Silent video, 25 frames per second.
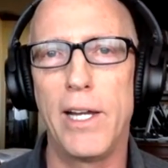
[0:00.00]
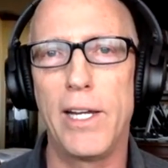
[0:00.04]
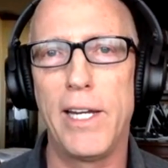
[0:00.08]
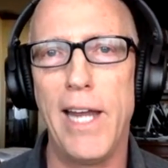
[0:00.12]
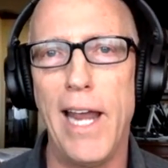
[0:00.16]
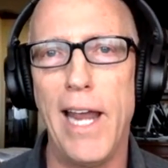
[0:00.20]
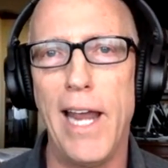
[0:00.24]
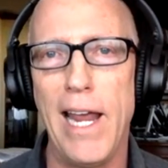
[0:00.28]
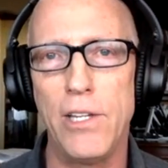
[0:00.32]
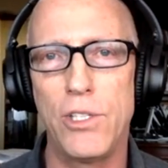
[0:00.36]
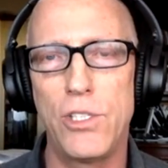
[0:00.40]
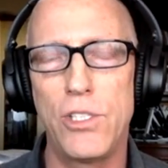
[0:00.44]

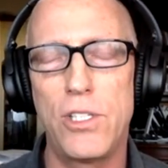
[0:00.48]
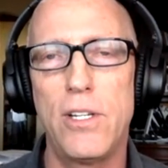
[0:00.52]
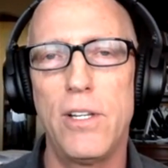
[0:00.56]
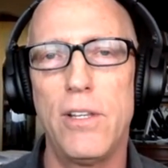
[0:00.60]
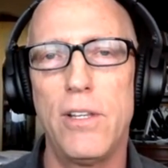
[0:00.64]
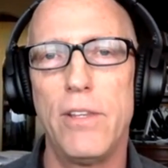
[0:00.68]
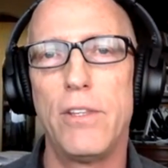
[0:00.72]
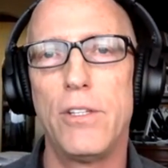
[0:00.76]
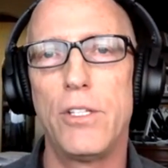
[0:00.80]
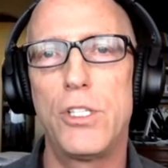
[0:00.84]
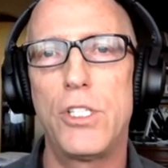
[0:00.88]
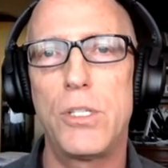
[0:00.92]
against
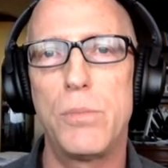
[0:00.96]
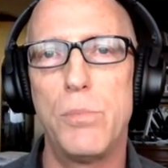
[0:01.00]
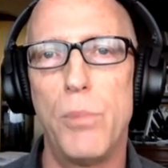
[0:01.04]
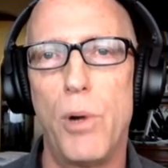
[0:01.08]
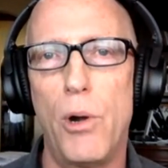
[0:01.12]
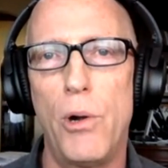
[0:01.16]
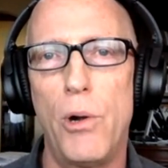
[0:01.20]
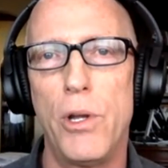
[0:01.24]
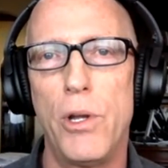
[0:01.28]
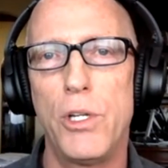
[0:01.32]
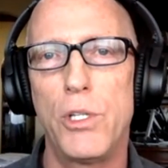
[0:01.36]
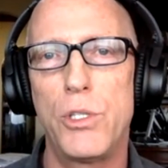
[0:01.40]
the
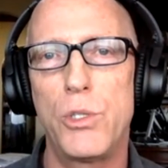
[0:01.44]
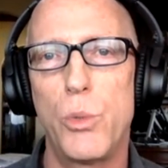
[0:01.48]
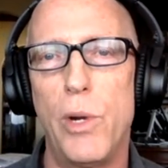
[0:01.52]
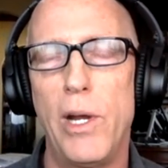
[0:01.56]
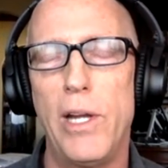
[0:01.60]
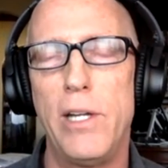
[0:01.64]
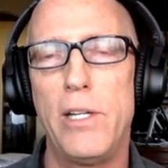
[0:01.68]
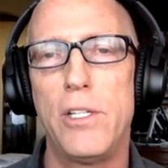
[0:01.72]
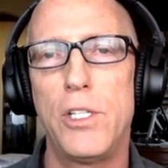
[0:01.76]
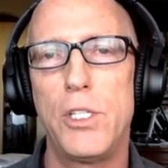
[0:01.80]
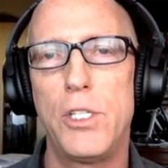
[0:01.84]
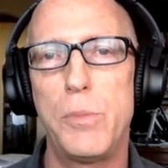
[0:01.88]
smartest
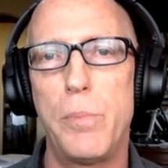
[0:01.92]
way to